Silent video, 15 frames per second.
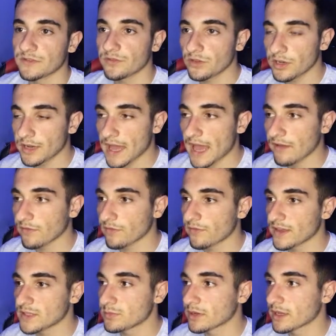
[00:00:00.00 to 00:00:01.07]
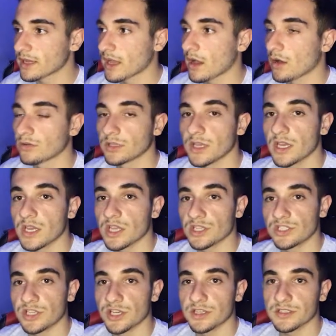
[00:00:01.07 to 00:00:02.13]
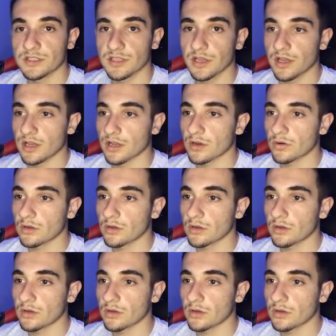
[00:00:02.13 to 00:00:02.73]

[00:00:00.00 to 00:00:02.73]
If you don't have a Facebook account, just uh,